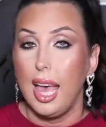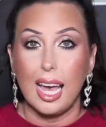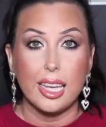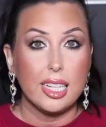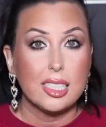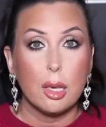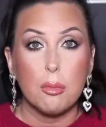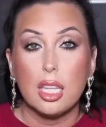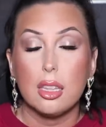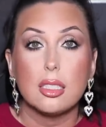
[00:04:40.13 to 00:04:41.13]
I need
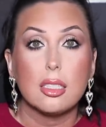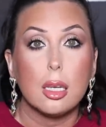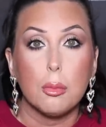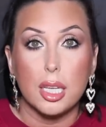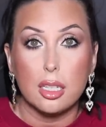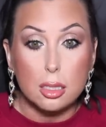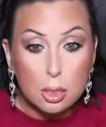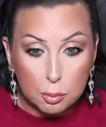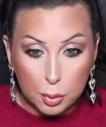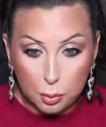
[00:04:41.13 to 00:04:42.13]
something that's going to be
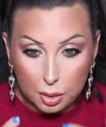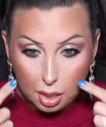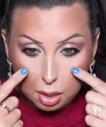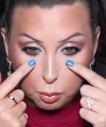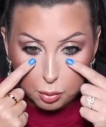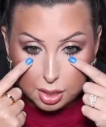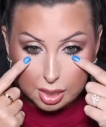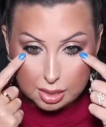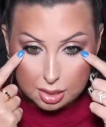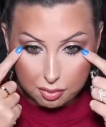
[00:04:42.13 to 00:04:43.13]
smoothing with
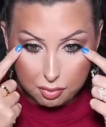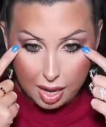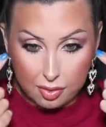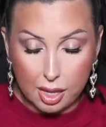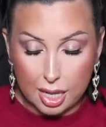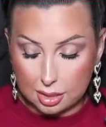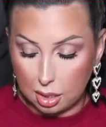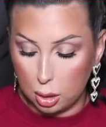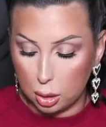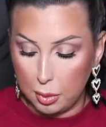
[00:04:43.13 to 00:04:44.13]
these fine lines
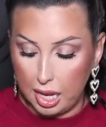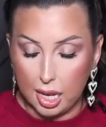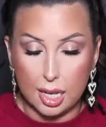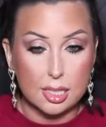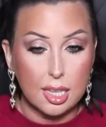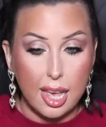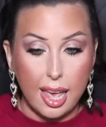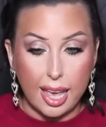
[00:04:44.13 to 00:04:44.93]
under my eyes,